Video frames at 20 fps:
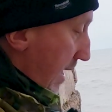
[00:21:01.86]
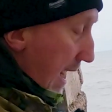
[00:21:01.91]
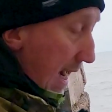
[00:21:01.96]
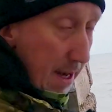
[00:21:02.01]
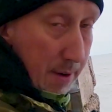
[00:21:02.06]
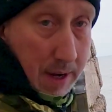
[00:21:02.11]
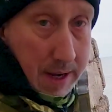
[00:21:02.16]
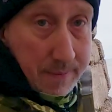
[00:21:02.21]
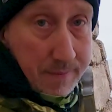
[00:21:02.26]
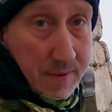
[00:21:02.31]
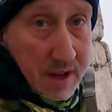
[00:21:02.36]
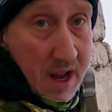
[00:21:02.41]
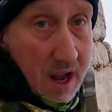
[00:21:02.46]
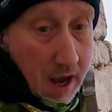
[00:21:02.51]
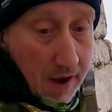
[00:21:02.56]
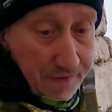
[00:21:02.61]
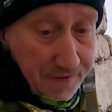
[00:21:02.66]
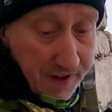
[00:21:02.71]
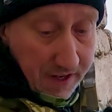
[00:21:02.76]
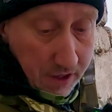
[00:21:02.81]
Anyway,
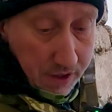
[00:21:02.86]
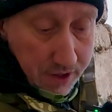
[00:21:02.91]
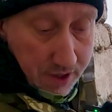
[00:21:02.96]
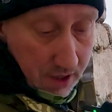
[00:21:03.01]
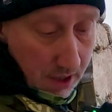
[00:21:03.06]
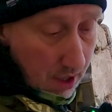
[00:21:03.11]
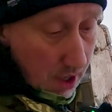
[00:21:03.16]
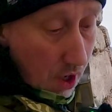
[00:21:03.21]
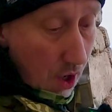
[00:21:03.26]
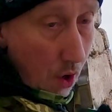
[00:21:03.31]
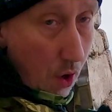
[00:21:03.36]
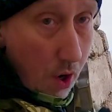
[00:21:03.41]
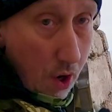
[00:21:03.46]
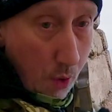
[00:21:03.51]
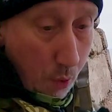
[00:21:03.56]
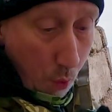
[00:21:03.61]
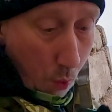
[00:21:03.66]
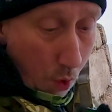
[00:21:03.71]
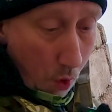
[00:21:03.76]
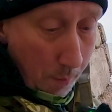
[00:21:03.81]
I figured,
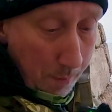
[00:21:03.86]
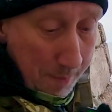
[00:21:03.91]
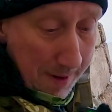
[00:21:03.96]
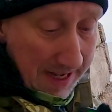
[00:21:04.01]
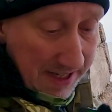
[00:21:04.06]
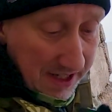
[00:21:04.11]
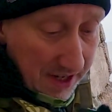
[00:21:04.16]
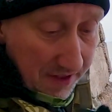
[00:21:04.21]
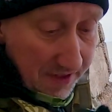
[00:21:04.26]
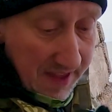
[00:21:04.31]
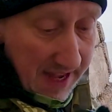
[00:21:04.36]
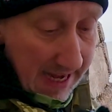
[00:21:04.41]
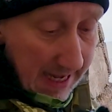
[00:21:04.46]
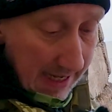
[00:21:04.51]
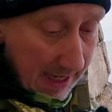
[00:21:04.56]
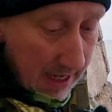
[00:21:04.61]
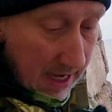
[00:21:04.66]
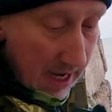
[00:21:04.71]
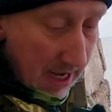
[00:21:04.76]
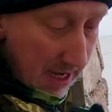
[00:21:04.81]
what better
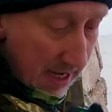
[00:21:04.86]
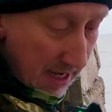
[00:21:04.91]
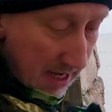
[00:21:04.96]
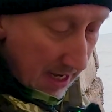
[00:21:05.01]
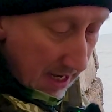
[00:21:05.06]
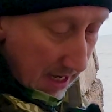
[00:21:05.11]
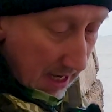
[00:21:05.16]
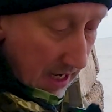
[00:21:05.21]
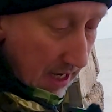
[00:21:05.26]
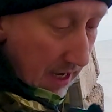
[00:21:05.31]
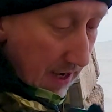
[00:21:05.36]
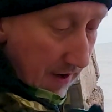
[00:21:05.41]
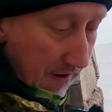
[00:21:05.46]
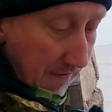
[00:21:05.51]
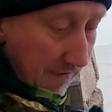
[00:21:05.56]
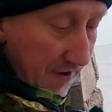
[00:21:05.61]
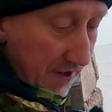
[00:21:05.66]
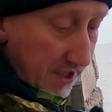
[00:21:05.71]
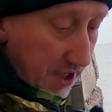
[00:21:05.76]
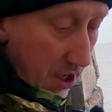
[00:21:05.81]
thing
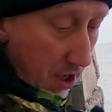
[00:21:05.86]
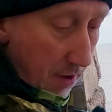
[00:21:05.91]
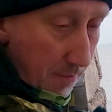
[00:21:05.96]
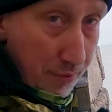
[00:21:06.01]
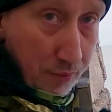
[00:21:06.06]
for Tarp